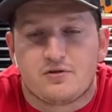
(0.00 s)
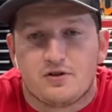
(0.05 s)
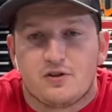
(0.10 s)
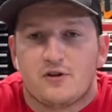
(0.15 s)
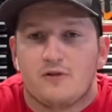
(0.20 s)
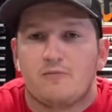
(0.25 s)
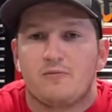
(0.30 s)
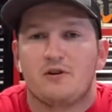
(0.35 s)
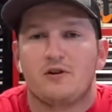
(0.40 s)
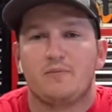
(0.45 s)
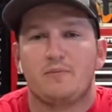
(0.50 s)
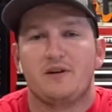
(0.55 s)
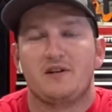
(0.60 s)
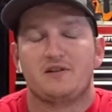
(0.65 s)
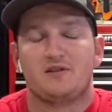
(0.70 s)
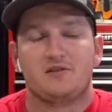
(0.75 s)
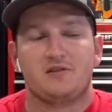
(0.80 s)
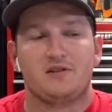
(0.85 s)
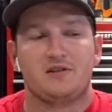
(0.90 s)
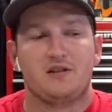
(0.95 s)
You know, we are
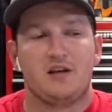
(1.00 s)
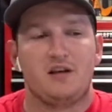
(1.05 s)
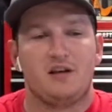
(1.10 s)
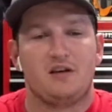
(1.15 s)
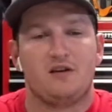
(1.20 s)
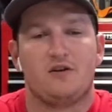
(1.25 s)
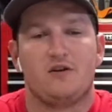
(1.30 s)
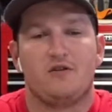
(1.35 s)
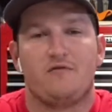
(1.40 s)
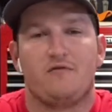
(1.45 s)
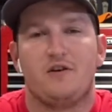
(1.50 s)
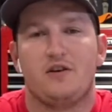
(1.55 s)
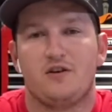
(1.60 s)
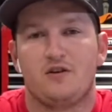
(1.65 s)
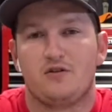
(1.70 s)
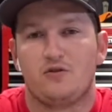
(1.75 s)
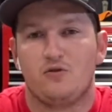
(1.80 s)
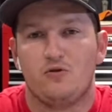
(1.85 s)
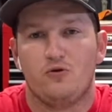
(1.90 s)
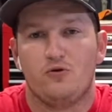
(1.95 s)
basically taking our
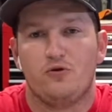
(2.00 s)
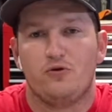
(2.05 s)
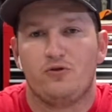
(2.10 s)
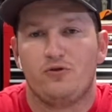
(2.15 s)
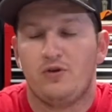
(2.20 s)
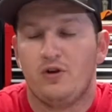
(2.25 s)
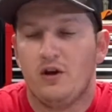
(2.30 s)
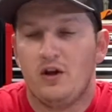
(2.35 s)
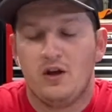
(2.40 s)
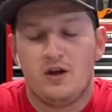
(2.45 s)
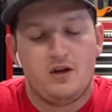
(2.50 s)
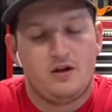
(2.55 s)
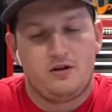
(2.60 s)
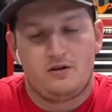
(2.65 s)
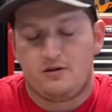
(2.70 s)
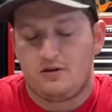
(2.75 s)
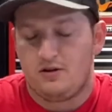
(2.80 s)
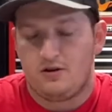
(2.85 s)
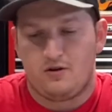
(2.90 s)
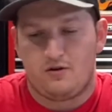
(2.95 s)
vehicles,
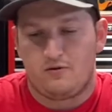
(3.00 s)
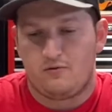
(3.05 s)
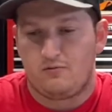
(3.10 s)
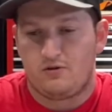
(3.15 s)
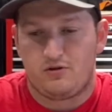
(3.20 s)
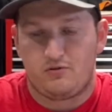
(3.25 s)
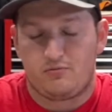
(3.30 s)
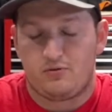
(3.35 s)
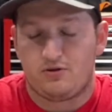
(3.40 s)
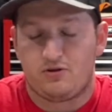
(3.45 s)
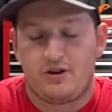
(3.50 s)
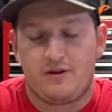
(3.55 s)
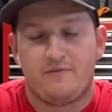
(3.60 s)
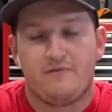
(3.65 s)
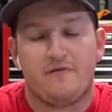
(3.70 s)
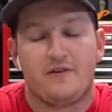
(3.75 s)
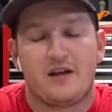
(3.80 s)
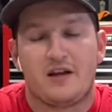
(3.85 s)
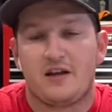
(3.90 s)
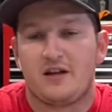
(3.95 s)
you know, whether we're
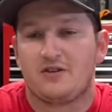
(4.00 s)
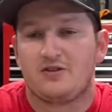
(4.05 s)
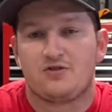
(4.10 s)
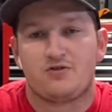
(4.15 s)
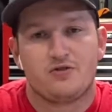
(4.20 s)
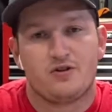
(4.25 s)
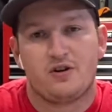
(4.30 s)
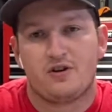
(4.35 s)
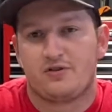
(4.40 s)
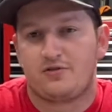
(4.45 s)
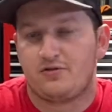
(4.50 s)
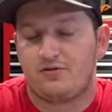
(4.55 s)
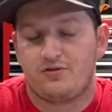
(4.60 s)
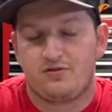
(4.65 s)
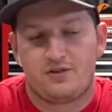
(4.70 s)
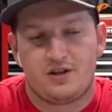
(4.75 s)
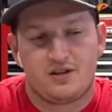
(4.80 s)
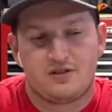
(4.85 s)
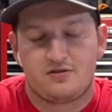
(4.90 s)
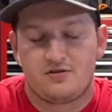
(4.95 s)
driving vans,
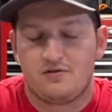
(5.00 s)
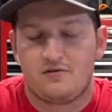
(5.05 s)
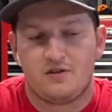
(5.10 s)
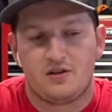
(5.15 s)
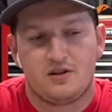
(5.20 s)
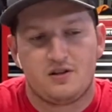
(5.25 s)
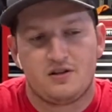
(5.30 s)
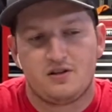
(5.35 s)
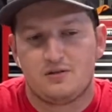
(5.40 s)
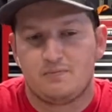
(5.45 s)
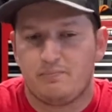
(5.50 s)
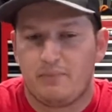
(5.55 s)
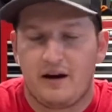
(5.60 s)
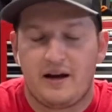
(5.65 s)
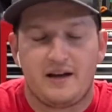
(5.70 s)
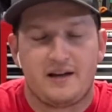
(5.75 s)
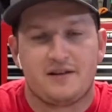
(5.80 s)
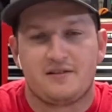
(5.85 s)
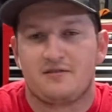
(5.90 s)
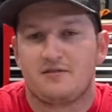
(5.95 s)
trucks, SUVs,
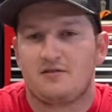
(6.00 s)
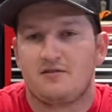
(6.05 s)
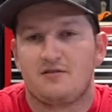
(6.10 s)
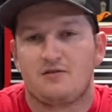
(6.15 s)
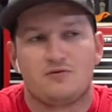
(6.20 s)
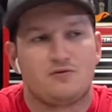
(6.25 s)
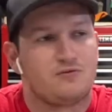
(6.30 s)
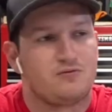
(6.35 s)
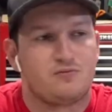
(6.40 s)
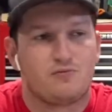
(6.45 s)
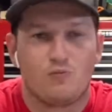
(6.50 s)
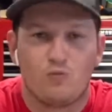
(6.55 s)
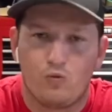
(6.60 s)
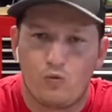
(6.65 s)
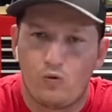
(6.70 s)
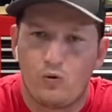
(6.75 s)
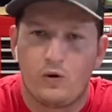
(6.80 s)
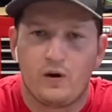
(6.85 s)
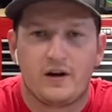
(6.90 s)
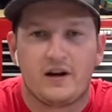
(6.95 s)
bikes,
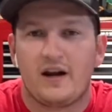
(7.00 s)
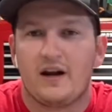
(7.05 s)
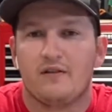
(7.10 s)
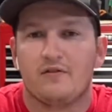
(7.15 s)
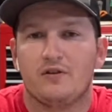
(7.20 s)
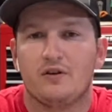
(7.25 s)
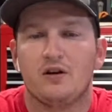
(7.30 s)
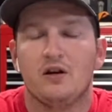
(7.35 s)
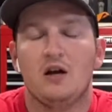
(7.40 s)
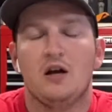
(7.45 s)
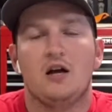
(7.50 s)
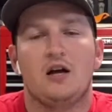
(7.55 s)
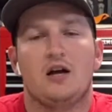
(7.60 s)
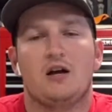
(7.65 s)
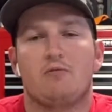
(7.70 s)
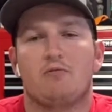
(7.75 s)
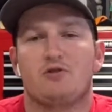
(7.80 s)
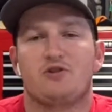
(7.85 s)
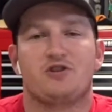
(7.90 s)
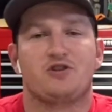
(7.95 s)
whatever,
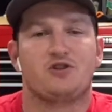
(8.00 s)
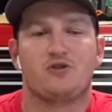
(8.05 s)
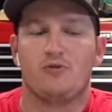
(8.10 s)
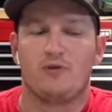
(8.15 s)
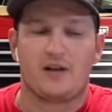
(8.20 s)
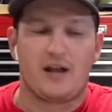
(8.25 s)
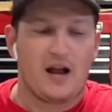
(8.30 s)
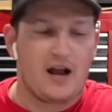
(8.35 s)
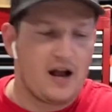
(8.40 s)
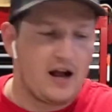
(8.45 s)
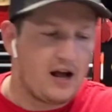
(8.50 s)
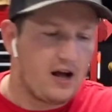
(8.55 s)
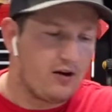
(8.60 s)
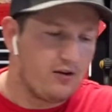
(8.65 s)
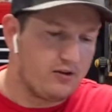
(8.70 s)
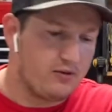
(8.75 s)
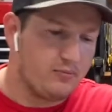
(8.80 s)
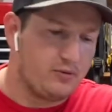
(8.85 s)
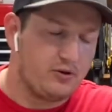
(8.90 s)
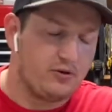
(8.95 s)
and we're just going out
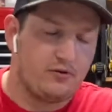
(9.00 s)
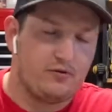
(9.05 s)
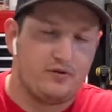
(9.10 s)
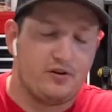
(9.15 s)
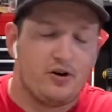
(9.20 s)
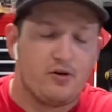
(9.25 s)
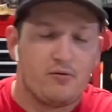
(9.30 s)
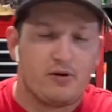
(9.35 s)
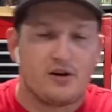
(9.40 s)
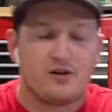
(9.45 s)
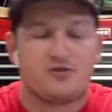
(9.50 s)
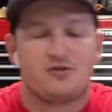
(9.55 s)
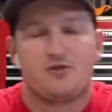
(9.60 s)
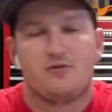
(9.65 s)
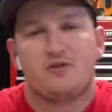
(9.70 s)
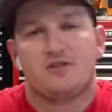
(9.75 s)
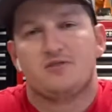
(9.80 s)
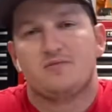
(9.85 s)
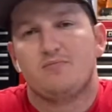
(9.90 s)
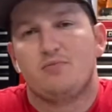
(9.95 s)
in the middle of nowhere.
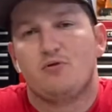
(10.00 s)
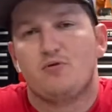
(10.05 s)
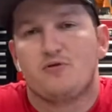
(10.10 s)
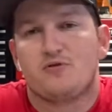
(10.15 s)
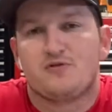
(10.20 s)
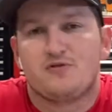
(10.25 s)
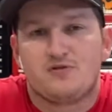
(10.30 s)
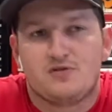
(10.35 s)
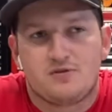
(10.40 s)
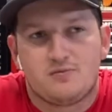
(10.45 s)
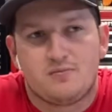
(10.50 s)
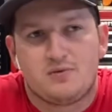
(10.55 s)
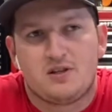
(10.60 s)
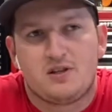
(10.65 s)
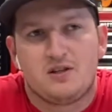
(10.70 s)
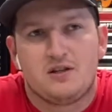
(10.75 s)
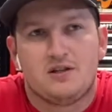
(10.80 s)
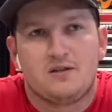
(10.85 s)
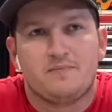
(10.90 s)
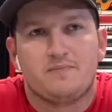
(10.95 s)
So it's important to
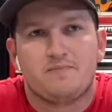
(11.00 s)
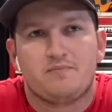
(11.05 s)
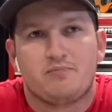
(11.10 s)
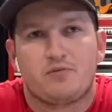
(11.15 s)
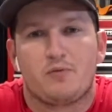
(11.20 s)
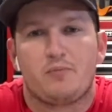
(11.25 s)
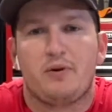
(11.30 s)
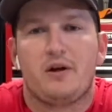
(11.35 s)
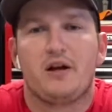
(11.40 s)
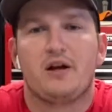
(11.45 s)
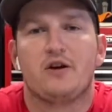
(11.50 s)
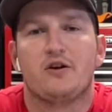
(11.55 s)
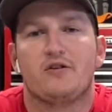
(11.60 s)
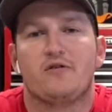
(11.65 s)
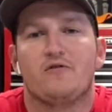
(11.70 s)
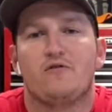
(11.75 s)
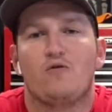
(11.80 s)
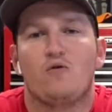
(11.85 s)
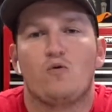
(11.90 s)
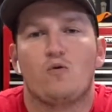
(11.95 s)
be
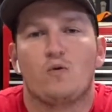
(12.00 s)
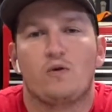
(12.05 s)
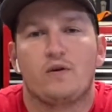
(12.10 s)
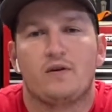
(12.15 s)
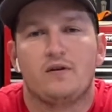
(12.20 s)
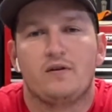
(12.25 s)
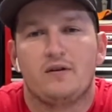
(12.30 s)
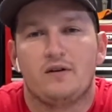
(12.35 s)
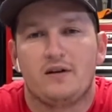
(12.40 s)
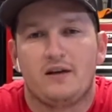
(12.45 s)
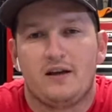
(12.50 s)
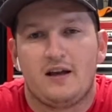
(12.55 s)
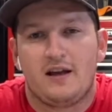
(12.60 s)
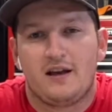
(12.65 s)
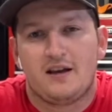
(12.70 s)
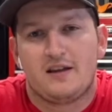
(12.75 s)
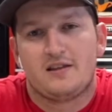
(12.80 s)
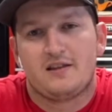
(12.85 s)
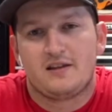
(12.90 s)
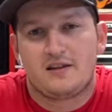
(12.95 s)
prepared for
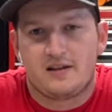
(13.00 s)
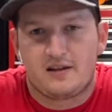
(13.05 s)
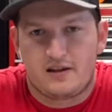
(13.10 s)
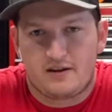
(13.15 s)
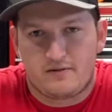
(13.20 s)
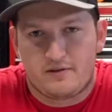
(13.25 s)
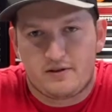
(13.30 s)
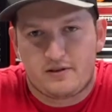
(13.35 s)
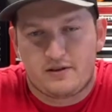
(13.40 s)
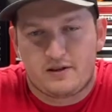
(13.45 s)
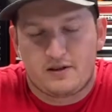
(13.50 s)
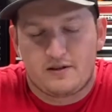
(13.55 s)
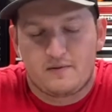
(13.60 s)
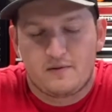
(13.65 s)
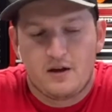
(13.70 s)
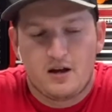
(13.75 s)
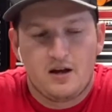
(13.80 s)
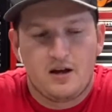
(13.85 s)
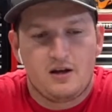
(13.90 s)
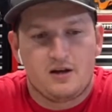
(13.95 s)
anything and everything.
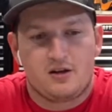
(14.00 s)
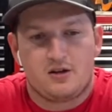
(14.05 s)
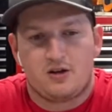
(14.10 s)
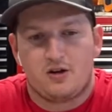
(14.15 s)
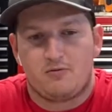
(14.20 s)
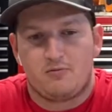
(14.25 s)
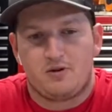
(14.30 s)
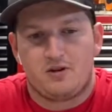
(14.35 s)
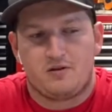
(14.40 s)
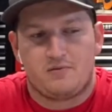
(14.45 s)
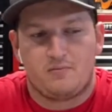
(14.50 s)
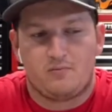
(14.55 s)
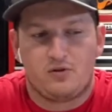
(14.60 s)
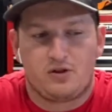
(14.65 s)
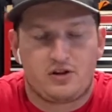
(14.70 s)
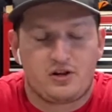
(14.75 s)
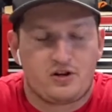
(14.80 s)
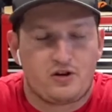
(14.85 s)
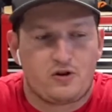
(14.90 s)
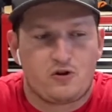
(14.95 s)
You know, we
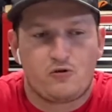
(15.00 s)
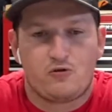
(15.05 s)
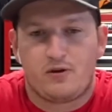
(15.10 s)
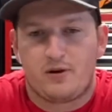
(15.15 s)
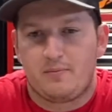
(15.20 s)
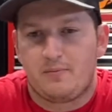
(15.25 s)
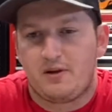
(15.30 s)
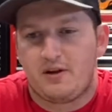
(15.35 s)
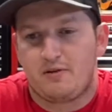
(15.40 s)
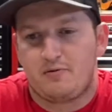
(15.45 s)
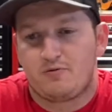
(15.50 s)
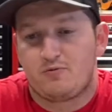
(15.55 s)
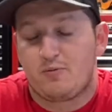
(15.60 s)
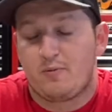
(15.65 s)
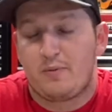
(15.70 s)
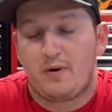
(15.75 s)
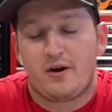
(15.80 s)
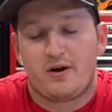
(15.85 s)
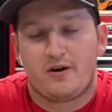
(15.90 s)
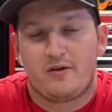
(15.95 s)
look at our equipment,
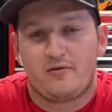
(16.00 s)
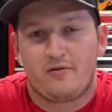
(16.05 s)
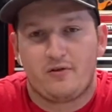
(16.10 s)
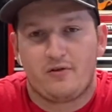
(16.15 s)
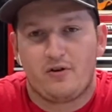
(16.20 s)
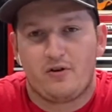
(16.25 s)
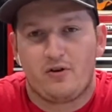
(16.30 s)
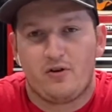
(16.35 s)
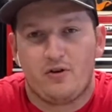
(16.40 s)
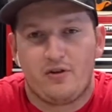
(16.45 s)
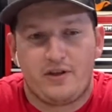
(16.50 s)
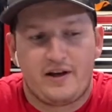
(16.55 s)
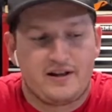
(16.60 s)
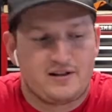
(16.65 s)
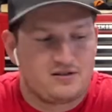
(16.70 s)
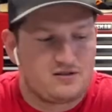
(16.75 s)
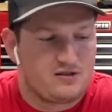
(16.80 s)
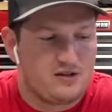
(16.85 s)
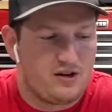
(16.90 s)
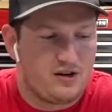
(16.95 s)
preparing for all
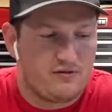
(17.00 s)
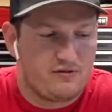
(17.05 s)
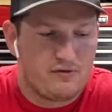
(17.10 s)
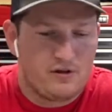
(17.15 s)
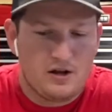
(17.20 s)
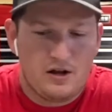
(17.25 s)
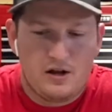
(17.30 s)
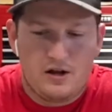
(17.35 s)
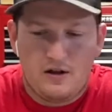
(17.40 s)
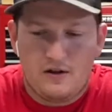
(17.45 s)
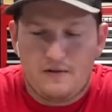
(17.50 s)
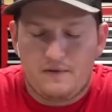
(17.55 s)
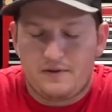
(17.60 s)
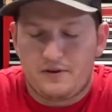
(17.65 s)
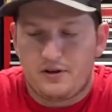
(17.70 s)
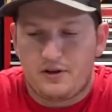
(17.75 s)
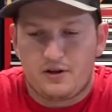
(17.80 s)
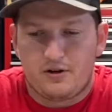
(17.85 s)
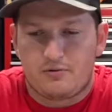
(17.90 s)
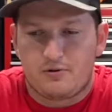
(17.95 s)
that stuff
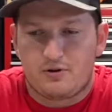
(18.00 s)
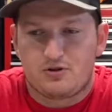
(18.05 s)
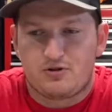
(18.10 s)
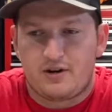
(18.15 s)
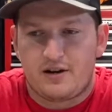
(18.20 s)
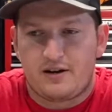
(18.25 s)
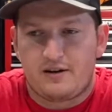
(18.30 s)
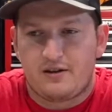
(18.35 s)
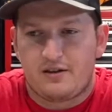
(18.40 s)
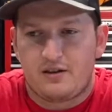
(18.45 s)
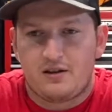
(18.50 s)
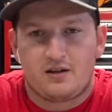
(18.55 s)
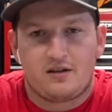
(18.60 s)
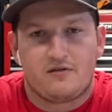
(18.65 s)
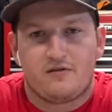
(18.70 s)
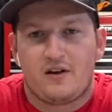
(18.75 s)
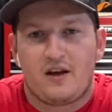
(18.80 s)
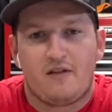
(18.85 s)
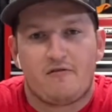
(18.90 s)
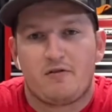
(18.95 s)
you know, we try and think
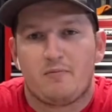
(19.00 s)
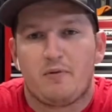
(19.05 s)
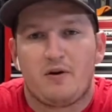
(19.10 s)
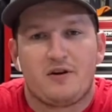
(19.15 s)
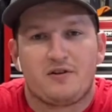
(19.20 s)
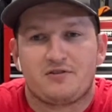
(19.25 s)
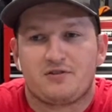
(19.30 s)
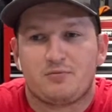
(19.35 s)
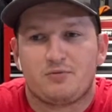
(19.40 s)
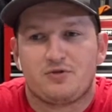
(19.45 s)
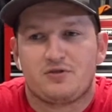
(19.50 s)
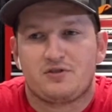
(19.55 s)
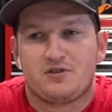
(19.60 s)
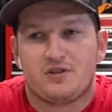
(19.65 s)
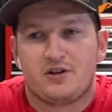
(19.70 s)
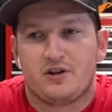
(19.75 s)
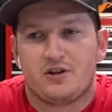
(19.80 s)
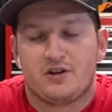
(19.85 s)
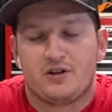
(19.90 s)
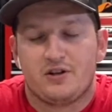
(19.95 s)
of every possible
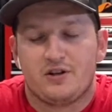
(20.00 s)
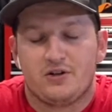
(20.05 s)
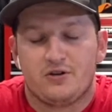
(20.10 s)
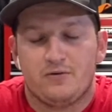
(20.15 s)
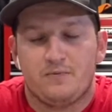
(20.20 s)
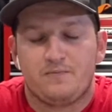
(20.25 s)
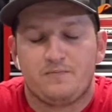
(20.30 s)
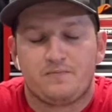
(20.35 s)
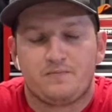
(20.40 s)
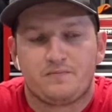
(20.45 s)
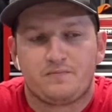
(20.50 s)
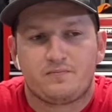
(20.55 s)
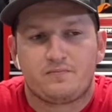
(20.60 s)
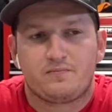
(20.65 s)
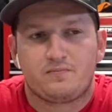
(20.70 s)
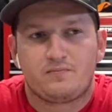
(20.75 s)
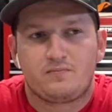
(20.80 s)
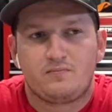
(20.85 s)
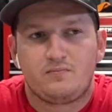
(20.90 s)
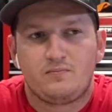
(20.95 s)
scenario
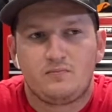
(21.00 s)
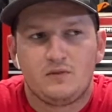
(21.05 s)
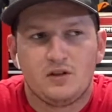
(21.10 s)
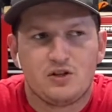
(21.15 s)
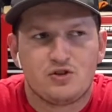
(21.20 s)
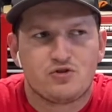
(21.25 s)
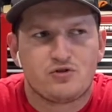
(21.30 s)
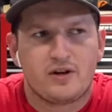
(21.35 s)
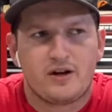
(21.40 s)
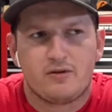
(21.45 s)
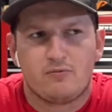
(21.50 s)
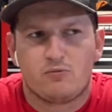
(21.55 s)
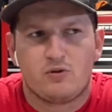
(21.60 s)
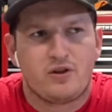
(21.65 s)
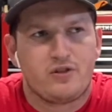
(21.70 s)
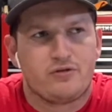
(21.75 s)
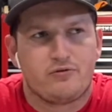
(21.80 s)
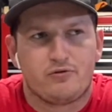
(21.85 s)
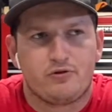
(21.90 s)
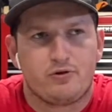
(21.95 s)
and try and
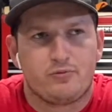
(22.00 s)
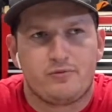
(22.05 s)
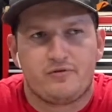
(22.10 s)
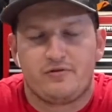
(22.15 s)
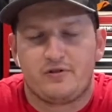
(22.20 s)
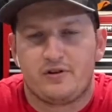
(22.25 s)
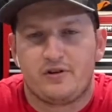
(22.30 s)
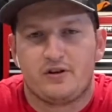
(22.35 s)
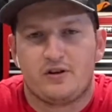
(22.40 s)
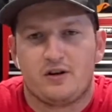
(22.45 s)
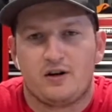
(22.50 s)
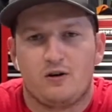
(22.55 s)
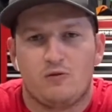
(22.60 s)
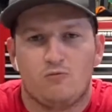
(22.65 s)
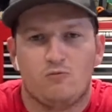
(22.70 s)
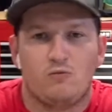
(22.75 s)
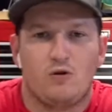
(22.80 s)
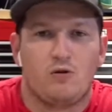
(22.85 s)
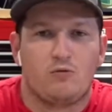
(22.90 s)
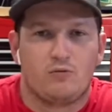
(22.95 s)
run through them and figure out
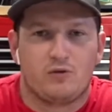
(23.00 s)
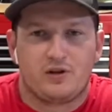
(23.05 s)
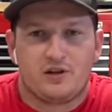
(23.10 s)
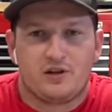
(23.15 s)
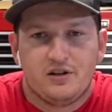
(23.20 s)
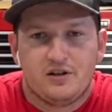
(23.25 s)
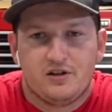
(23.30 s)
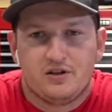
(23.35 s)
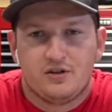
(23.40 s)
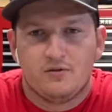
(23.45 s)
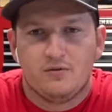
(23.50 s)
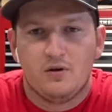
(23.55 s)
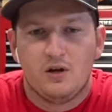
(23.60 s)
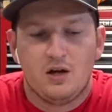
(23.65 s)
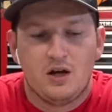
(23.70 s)
what we're to do.